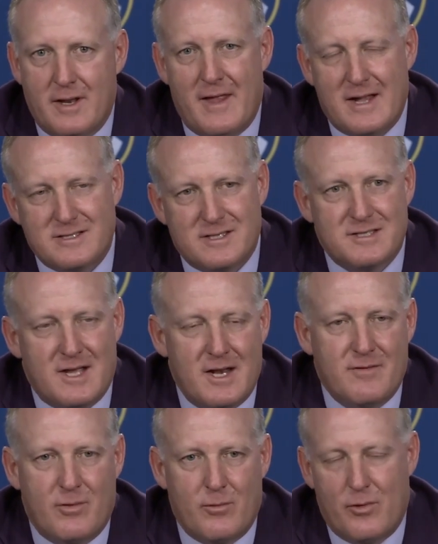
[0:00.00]
And that's the sign
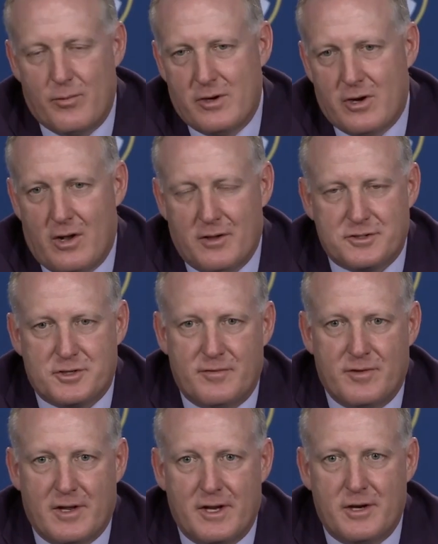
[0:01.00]
of what we call a
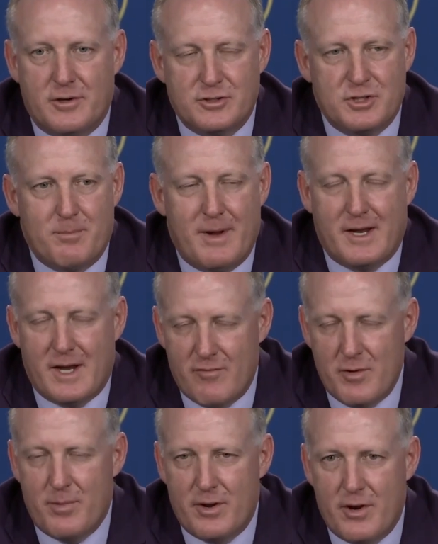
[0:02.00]
servant leader, is you make
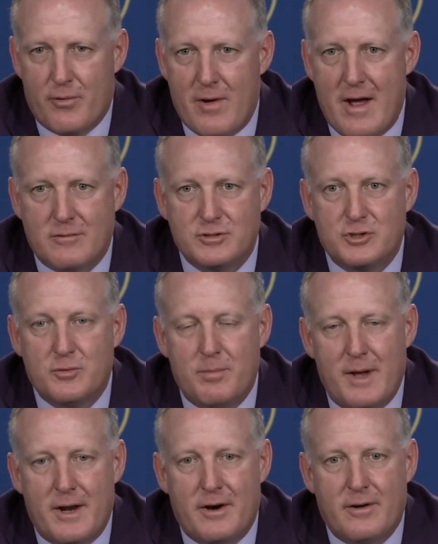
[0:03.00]
everybody around you
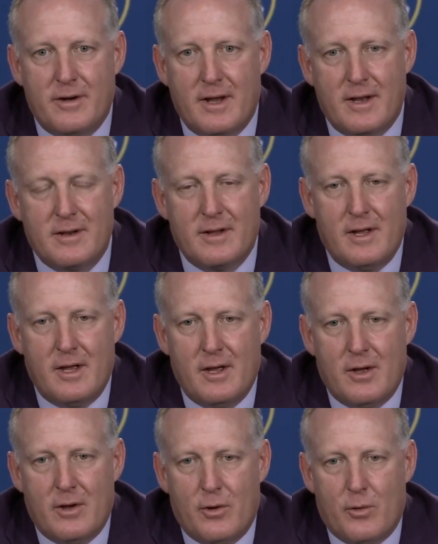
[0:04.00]
better. And
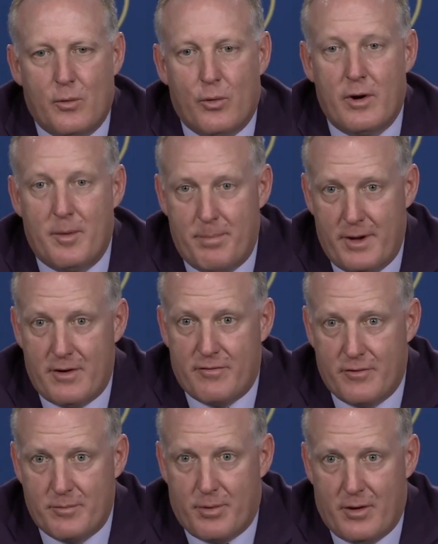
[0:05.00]
we're a better
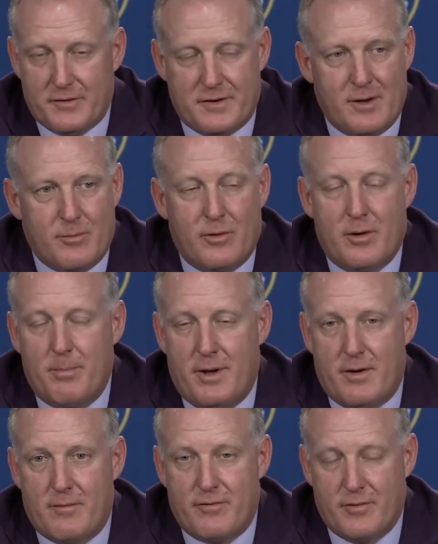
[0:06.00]
football team. We're a
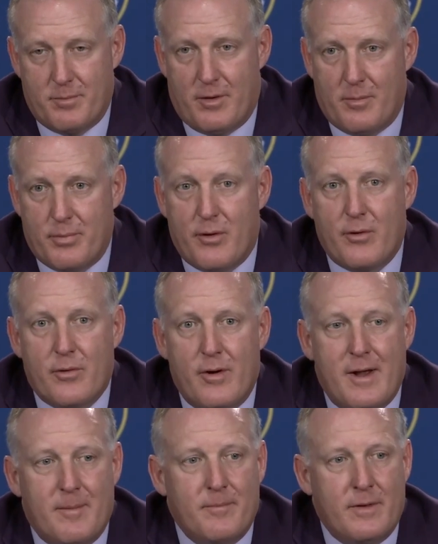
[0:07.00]
better football
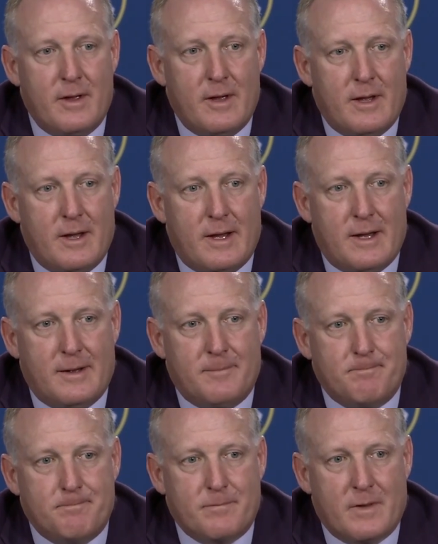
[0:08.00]
program
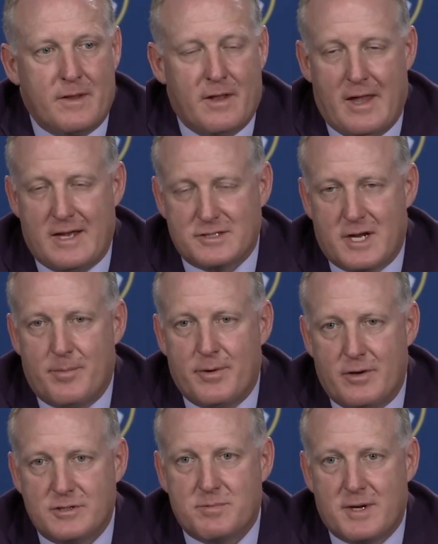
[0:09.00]
in the last couple of
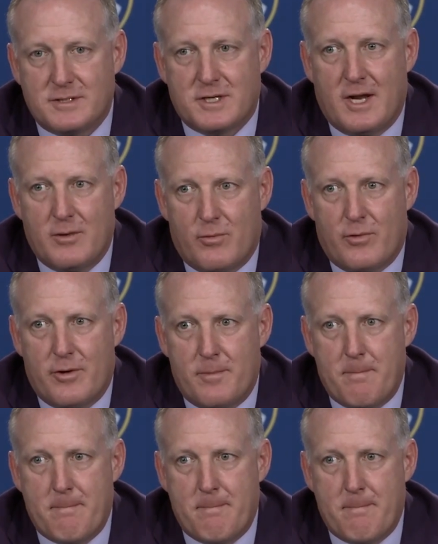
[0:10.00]
years because of Cade Warner.